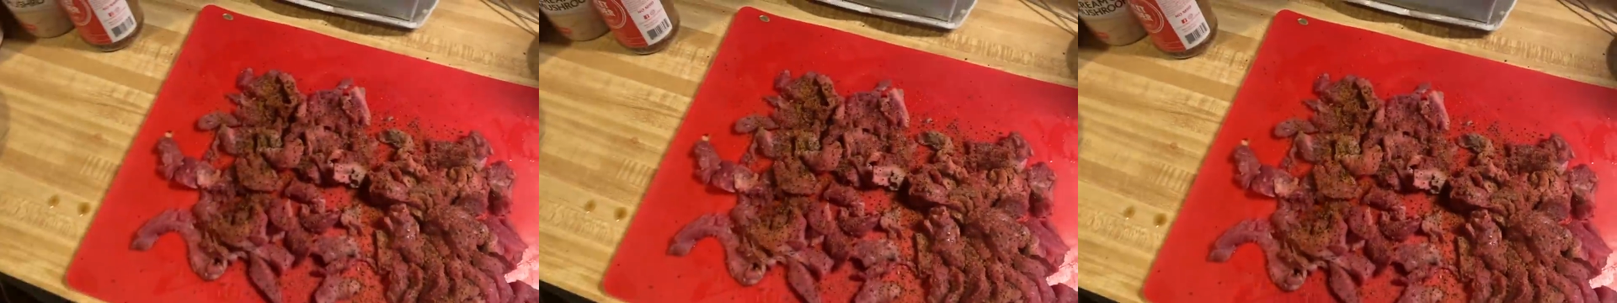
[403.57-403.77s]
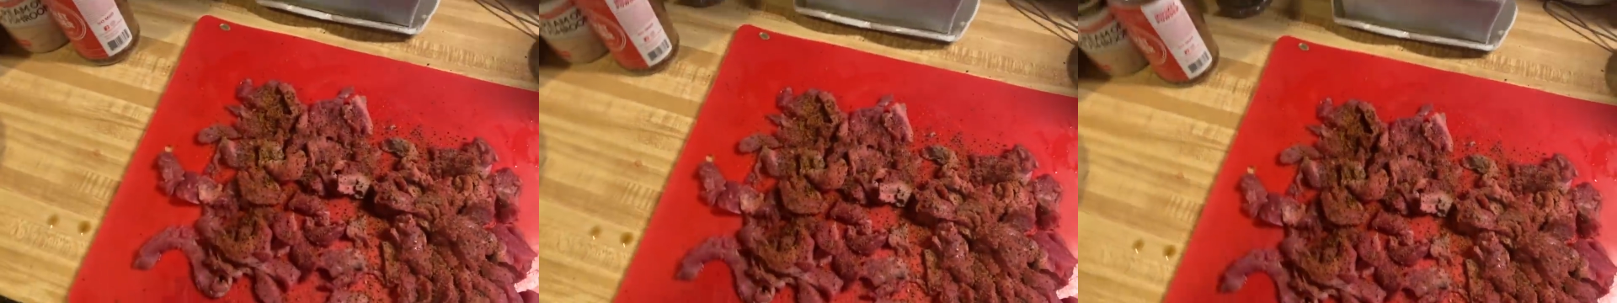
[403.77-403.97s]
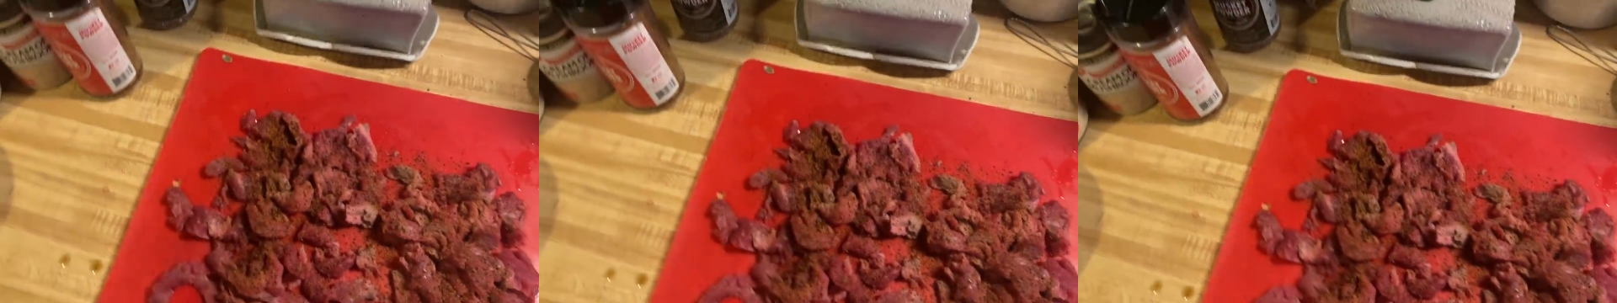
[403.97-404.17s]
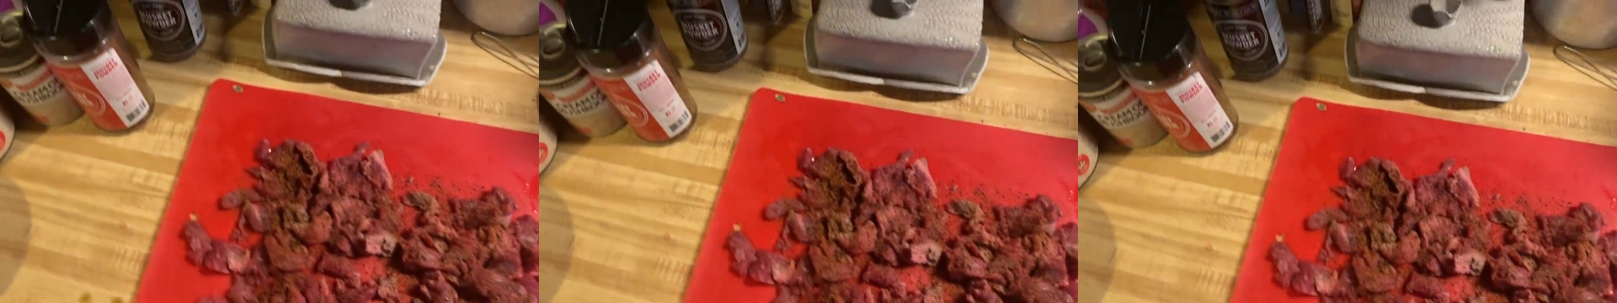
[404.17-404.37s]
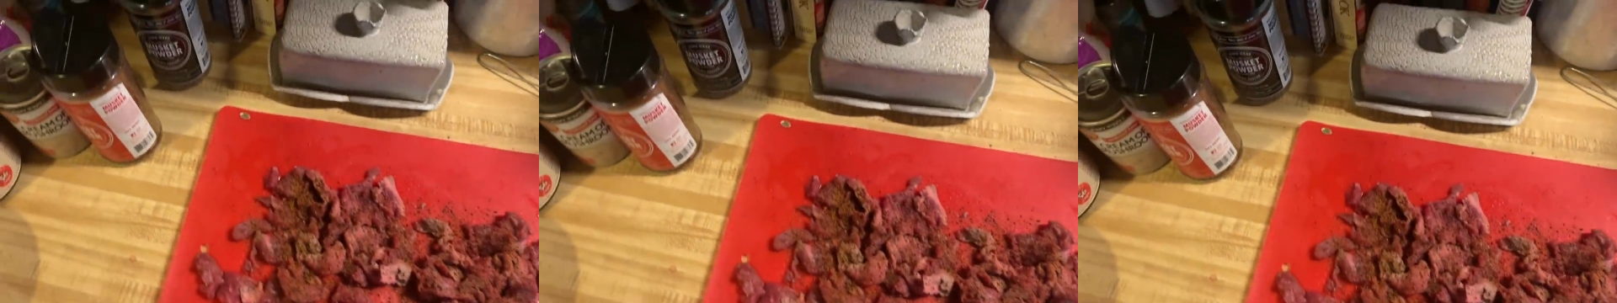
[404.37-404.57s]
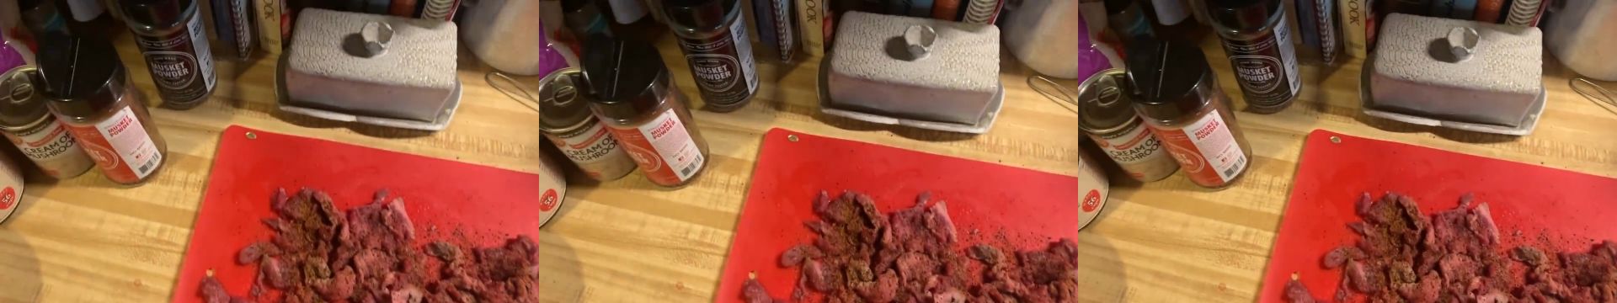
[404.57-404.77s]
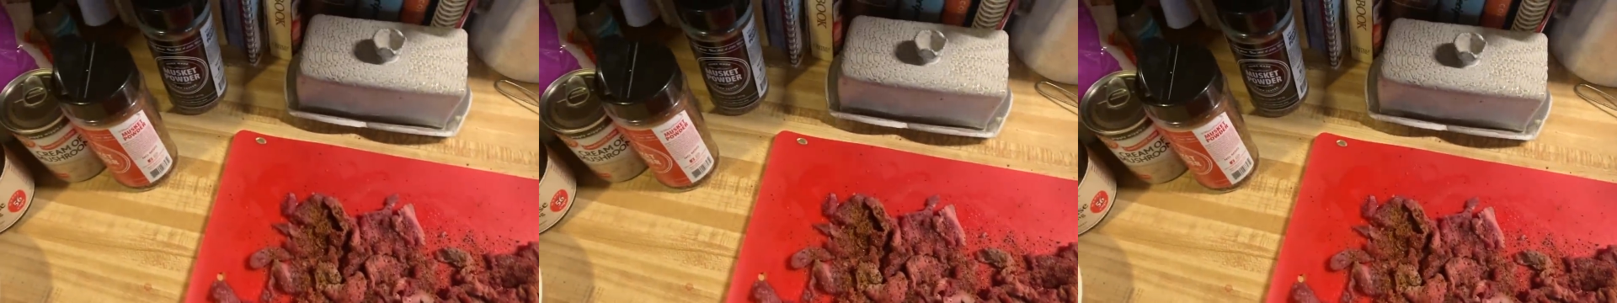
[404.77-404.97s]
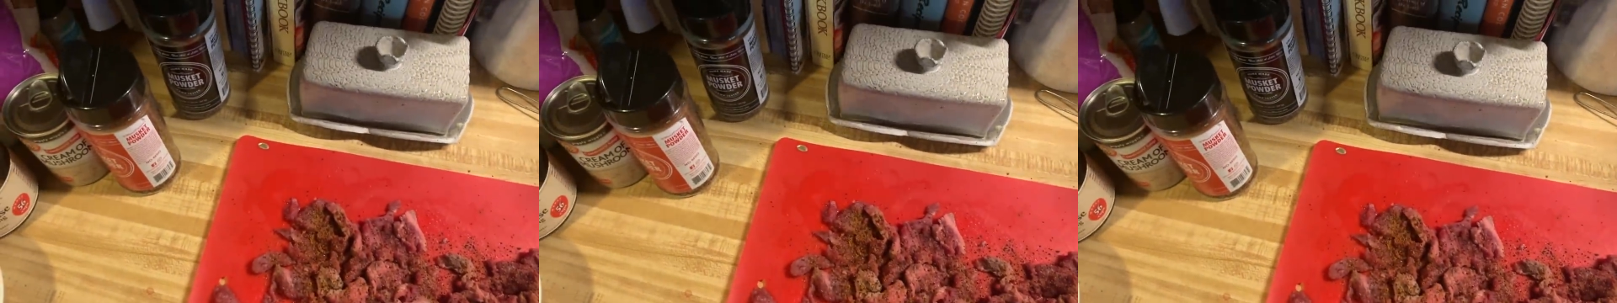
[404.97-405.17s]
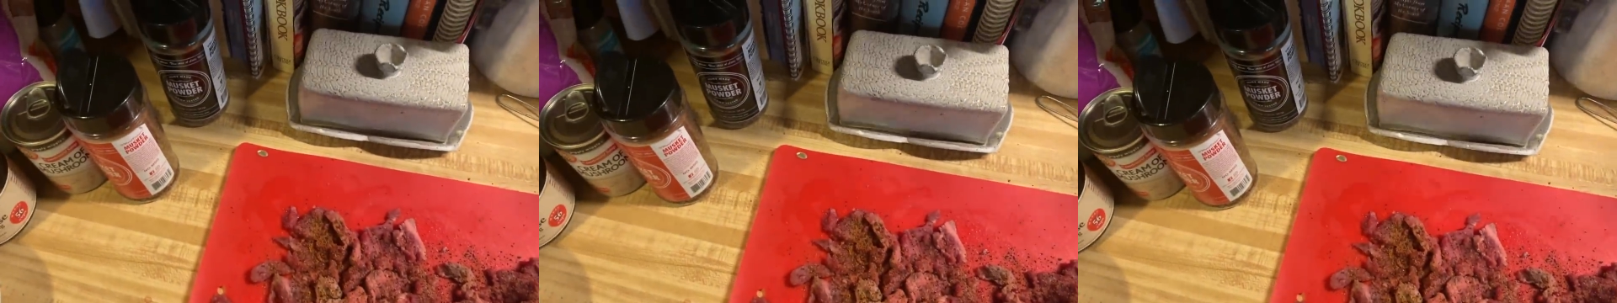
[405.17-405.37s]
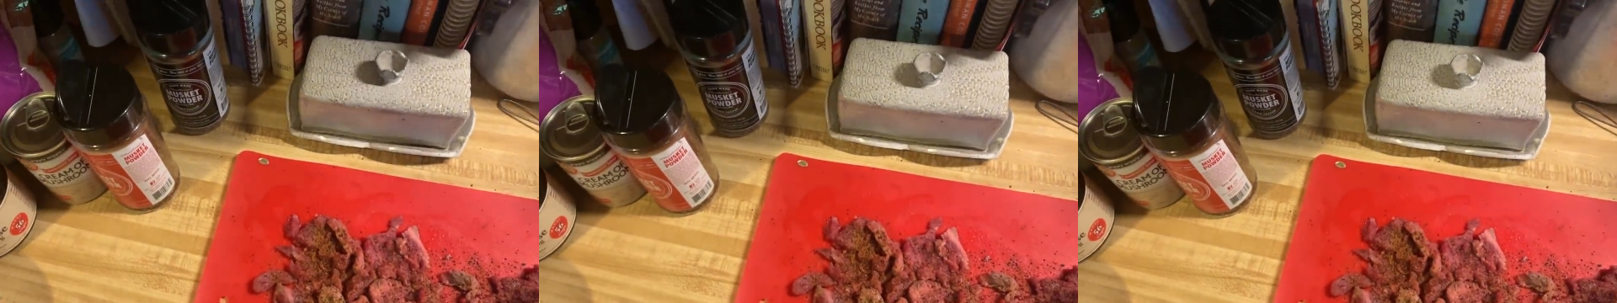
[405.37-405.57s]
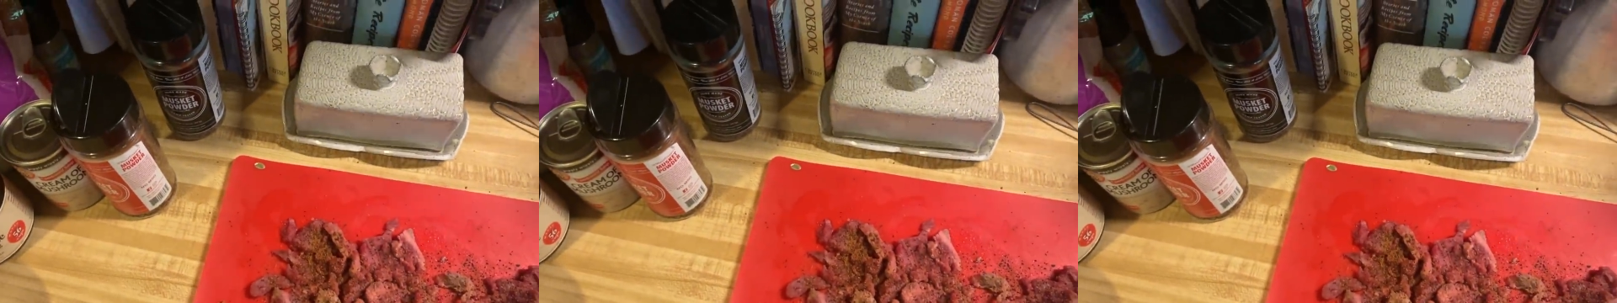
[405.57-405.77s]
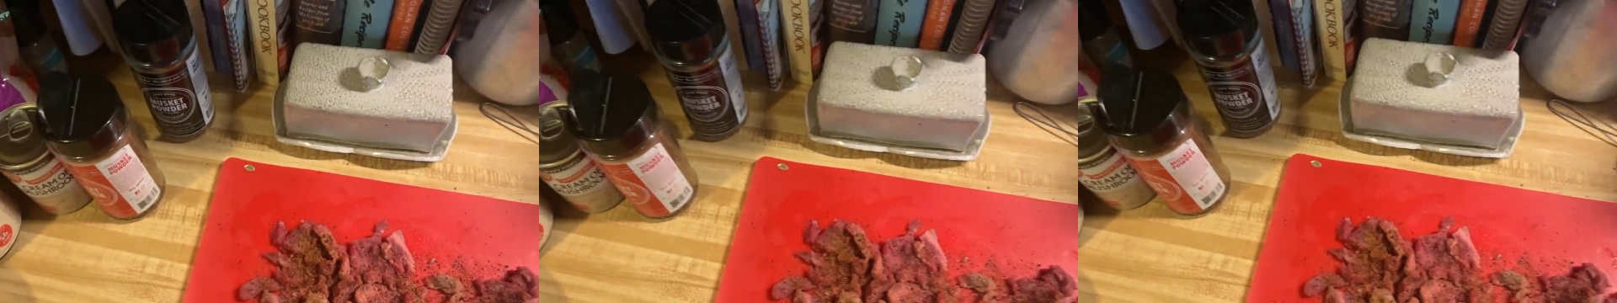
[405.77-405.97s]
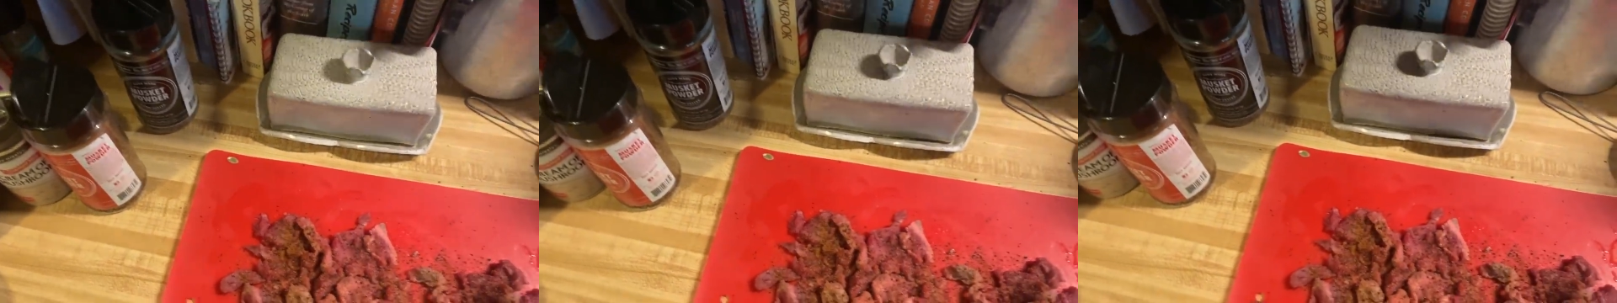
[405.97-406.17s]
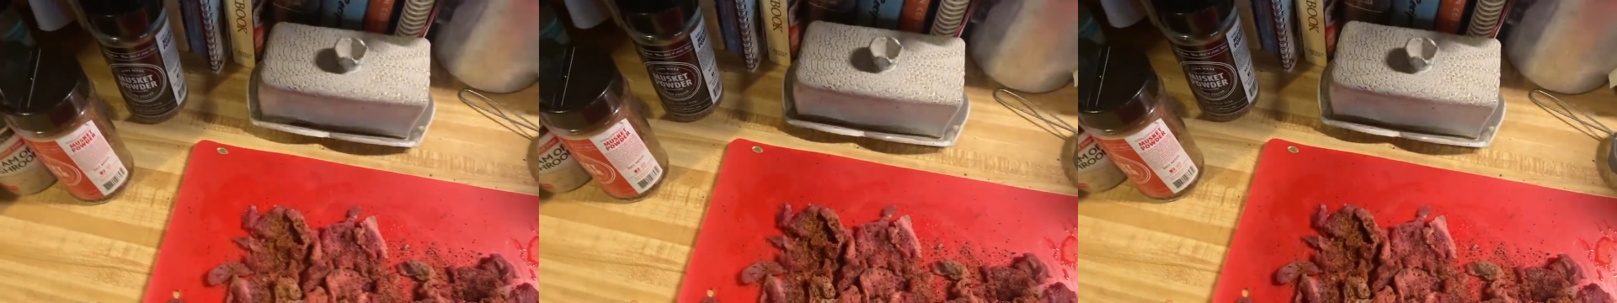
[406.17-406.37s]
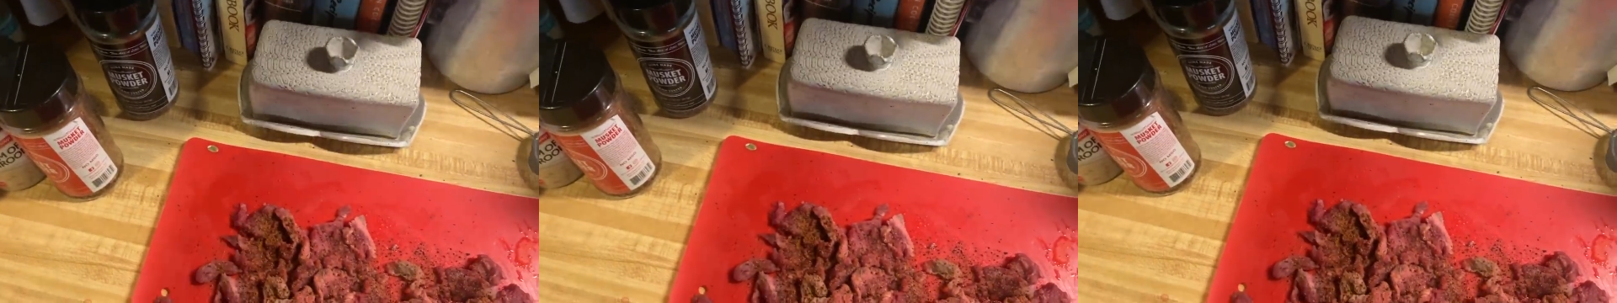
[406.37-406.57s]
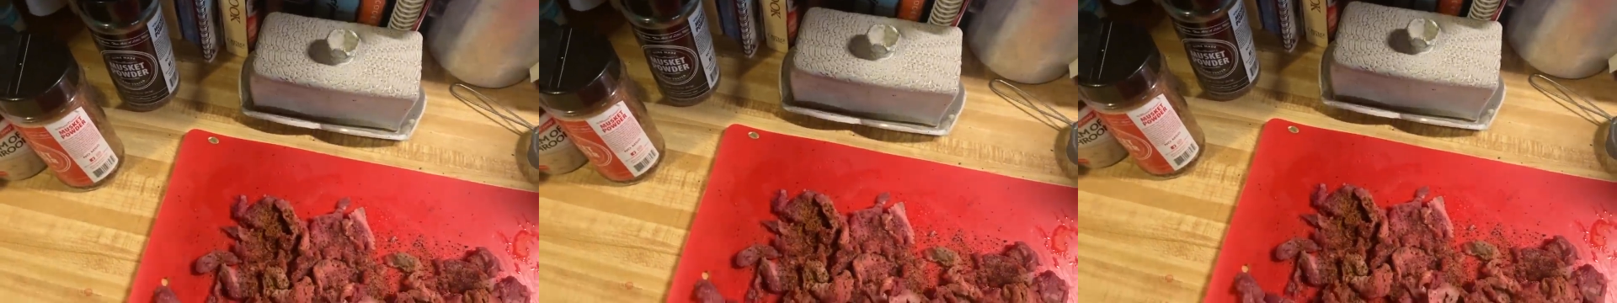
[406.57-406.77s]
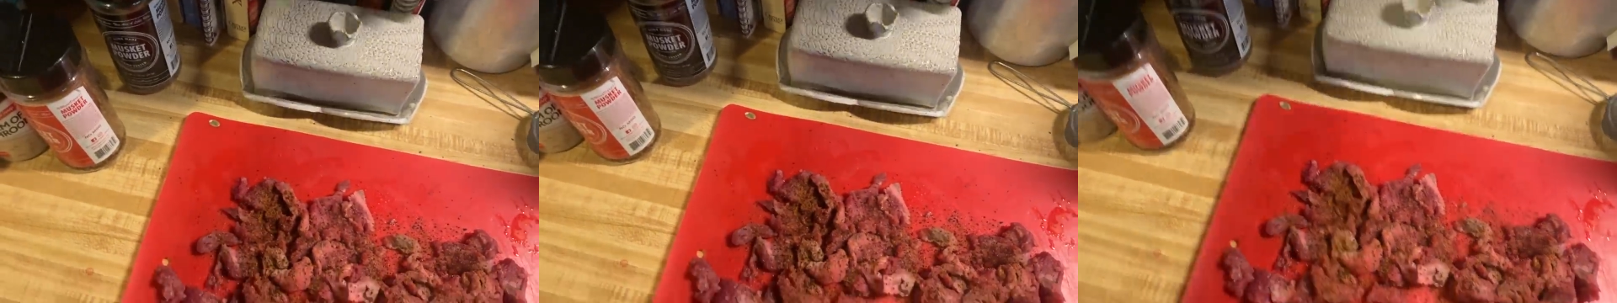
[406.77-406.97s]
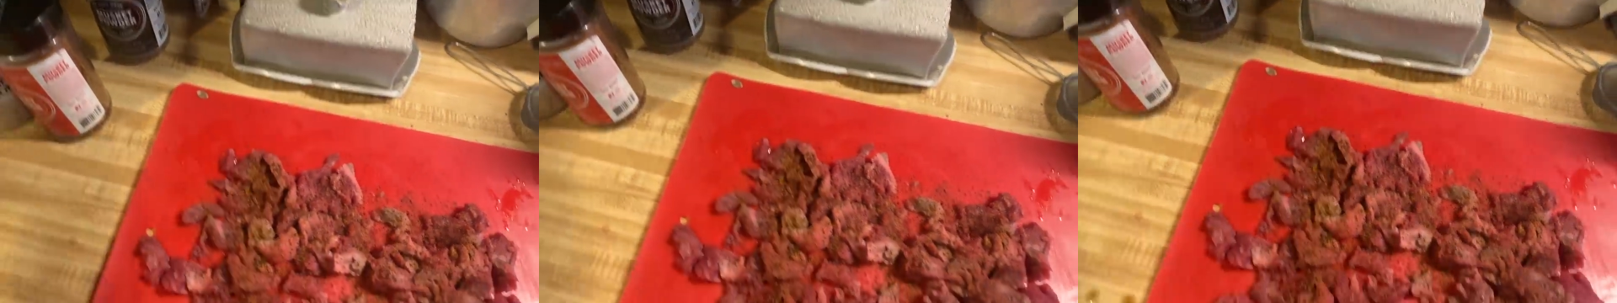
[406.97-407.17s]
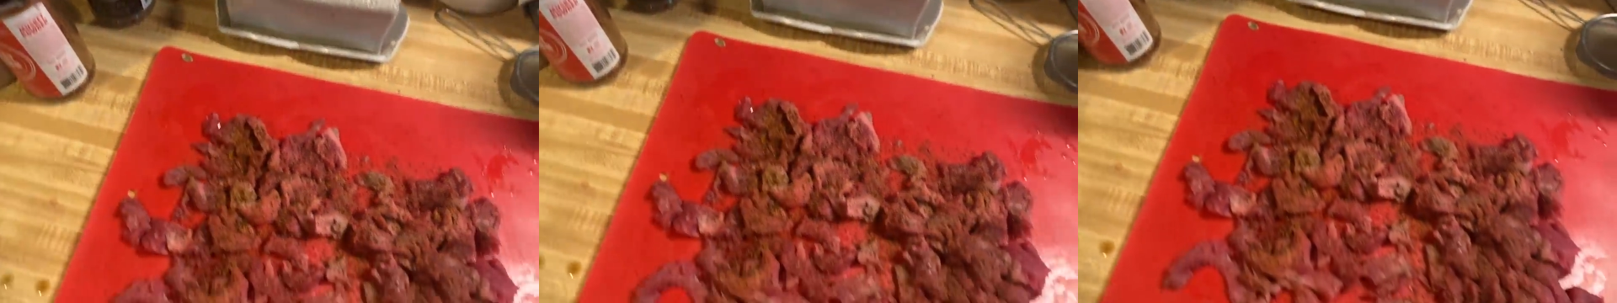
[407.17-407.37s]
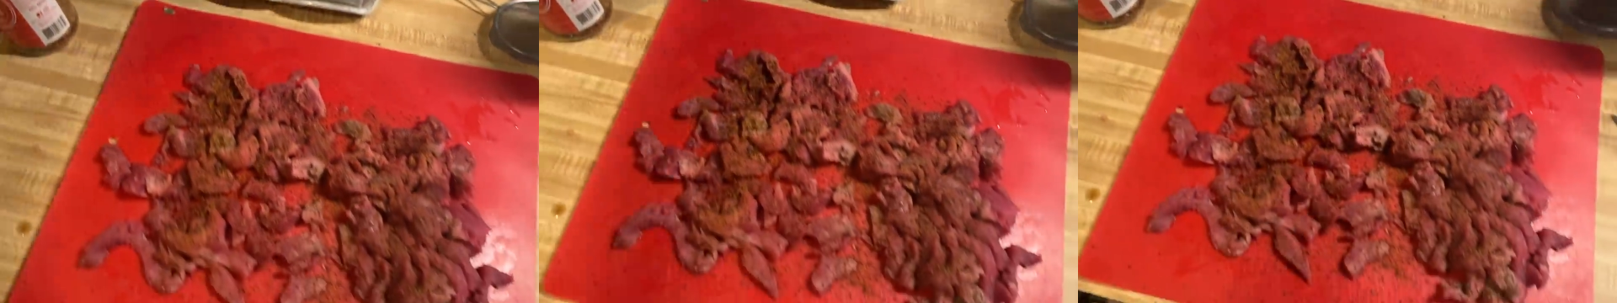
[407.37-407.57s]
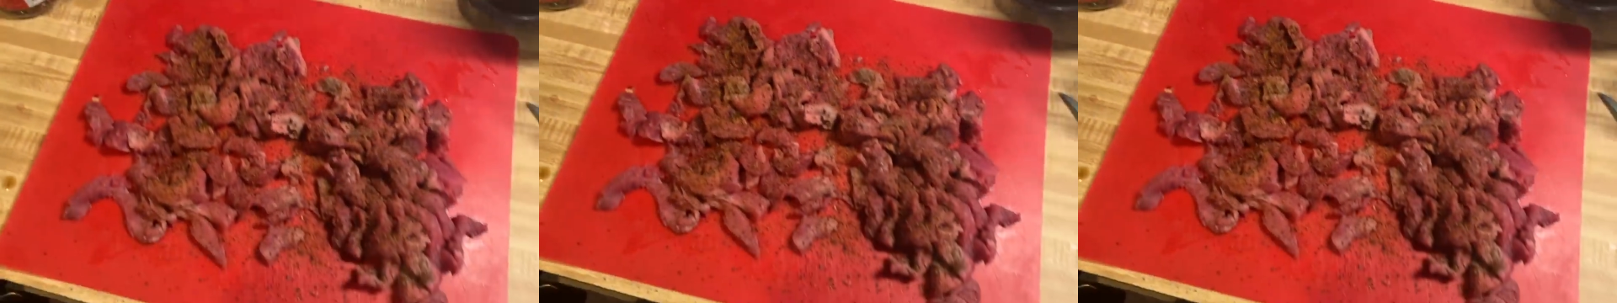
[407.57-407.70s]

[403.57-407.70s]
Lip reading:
Nobody's mouth can be seen.